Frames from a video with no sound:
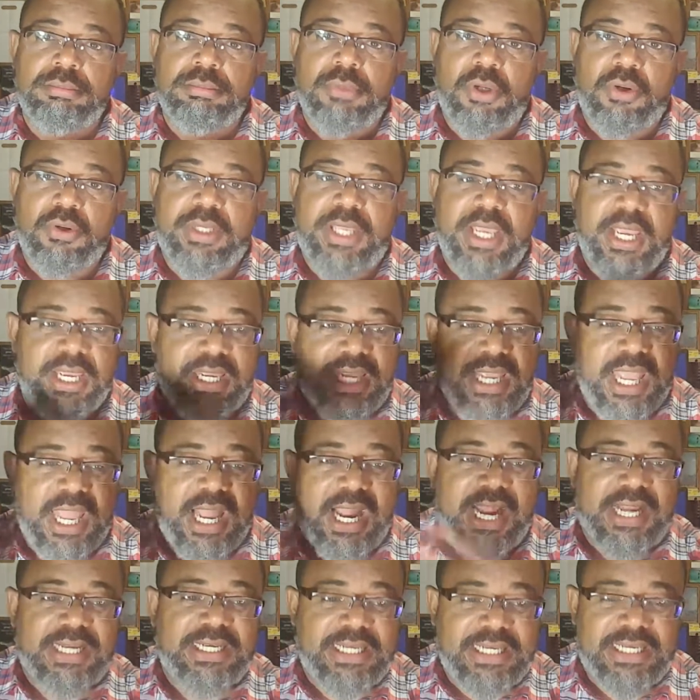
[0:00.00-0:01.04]
Okay,
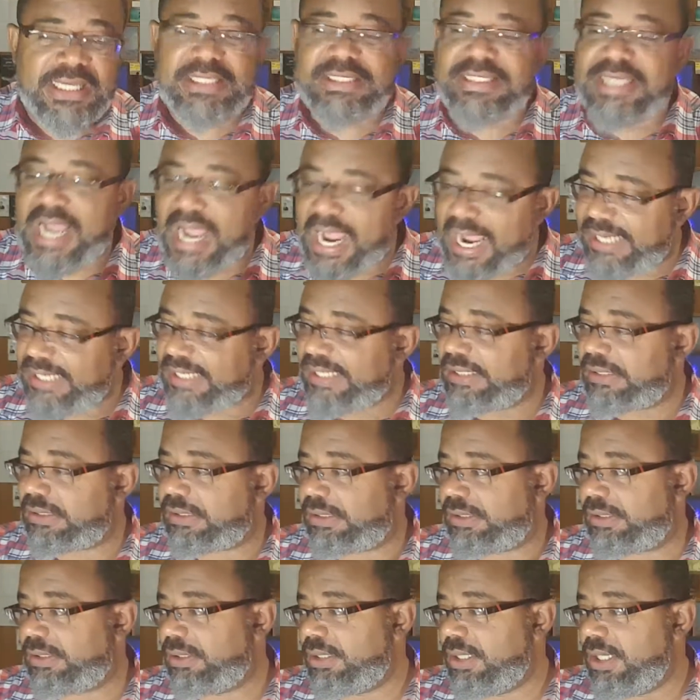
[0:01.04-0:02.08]
I needed
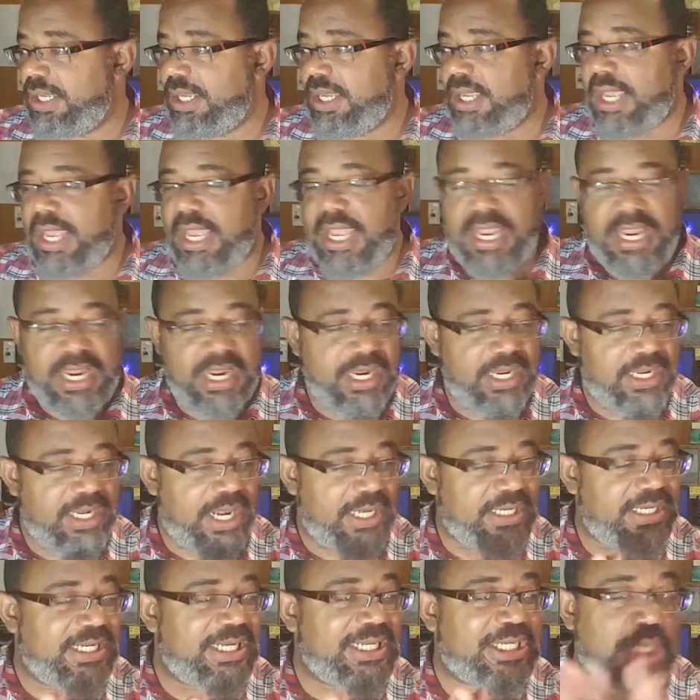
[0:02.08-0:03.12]
guidance and I
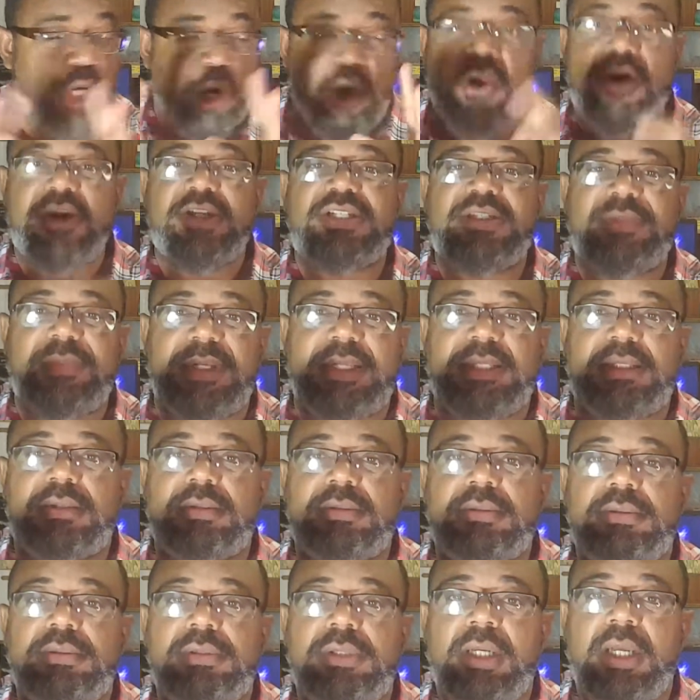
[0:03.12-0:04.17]
need encouragement.
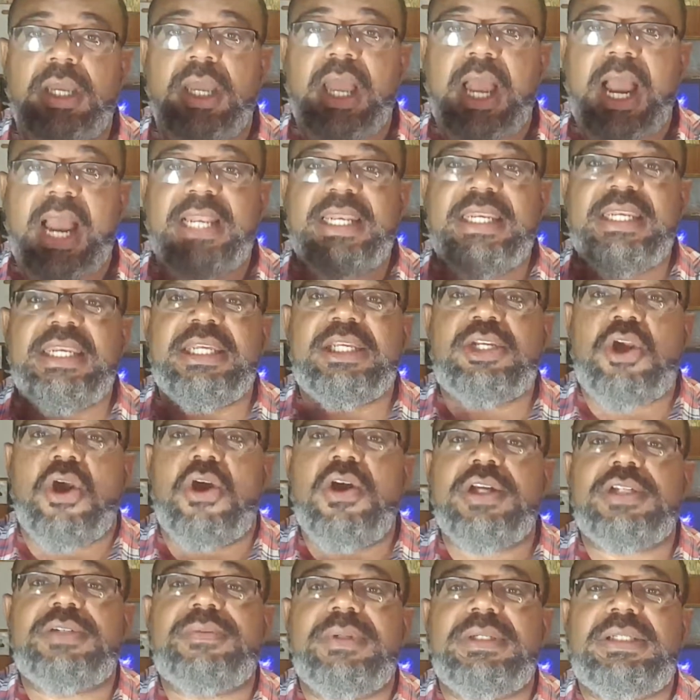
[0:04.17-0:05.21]
I need
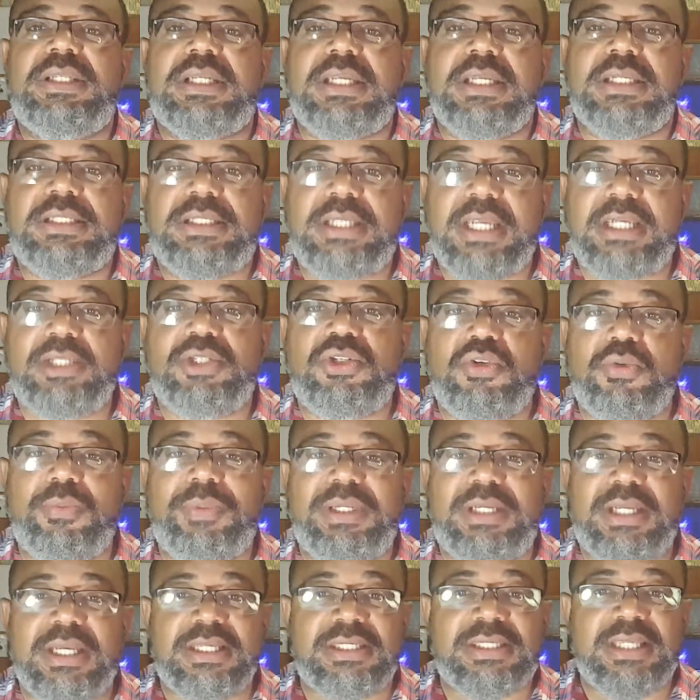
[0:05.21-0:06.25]
encouragement to continue
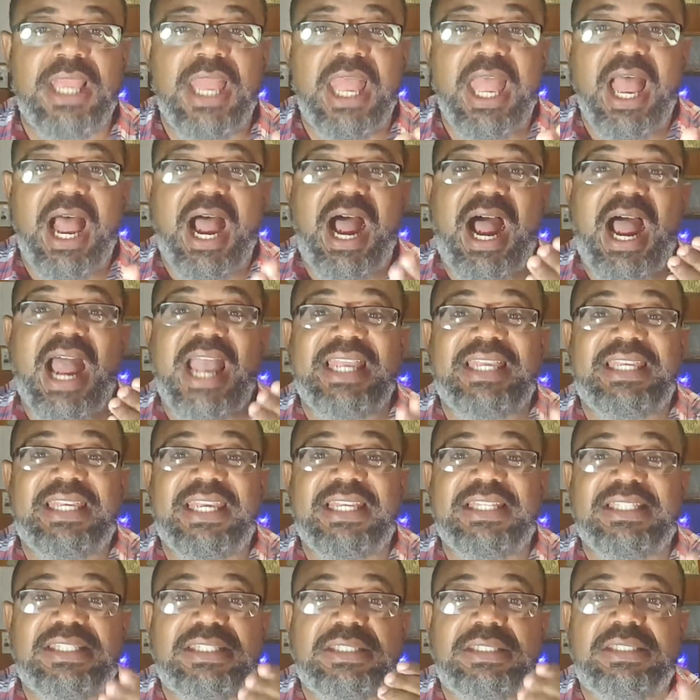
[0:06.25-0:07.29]
because I
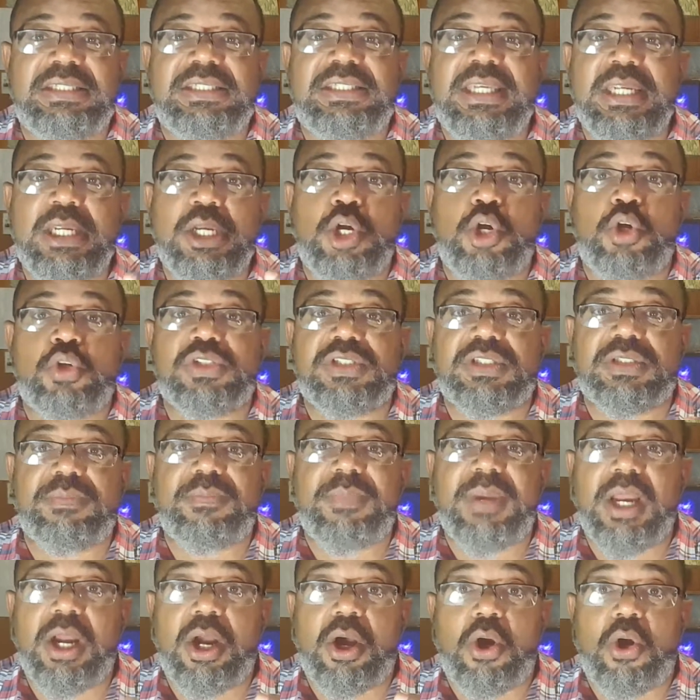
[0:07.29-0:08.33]
can still
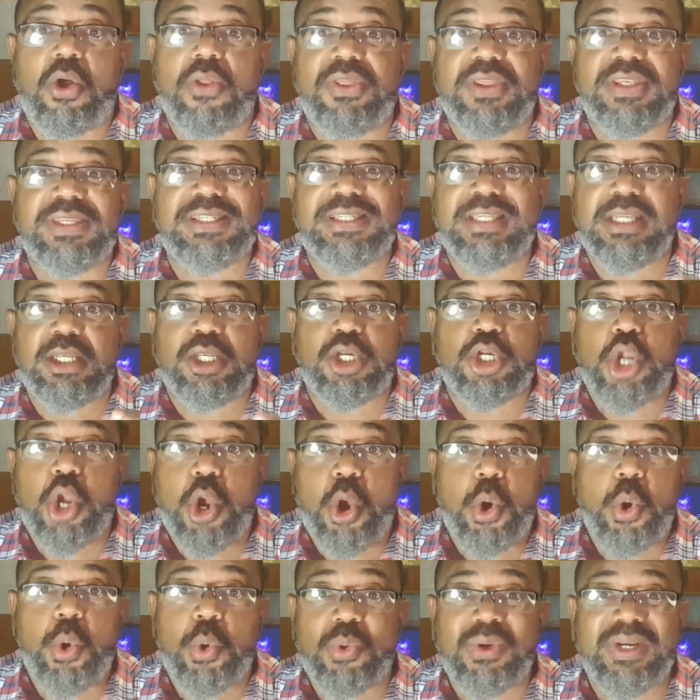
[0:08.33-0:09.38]
smell the
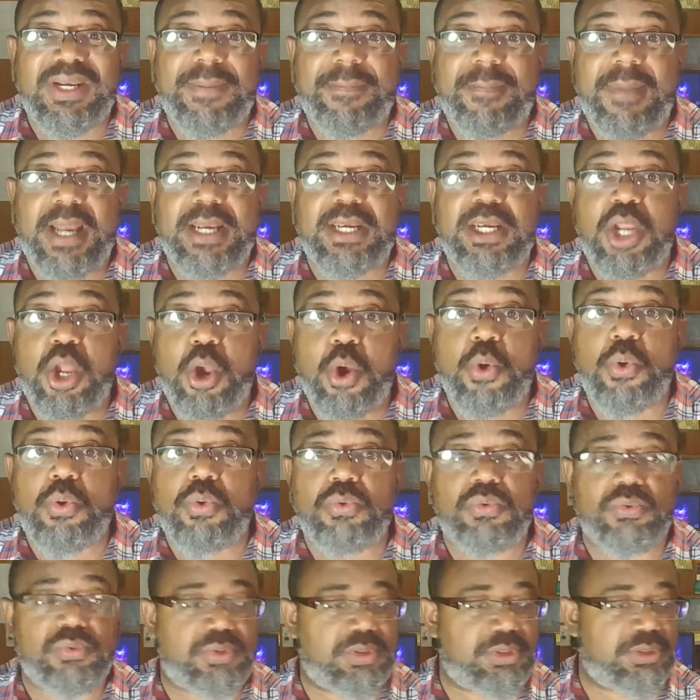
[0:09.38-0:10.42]
silicone in my
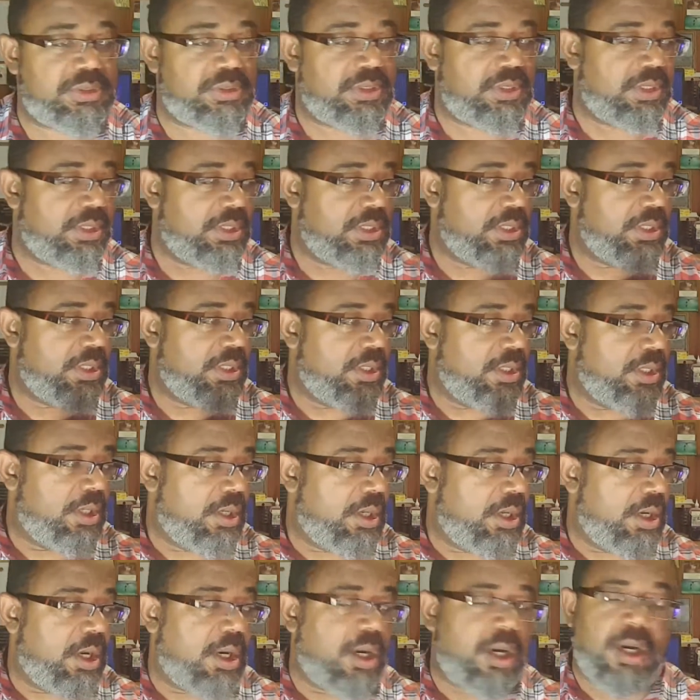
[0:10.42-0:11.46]
nose.
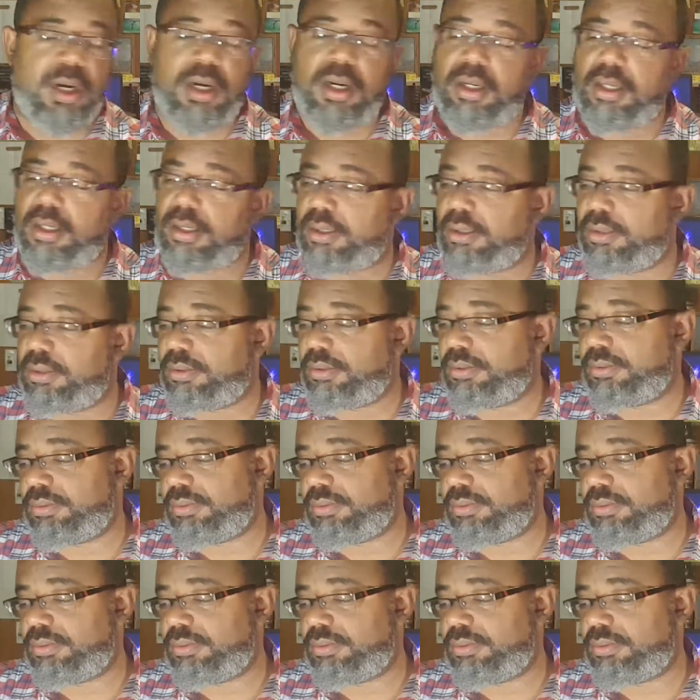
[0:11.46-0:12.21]
Oh.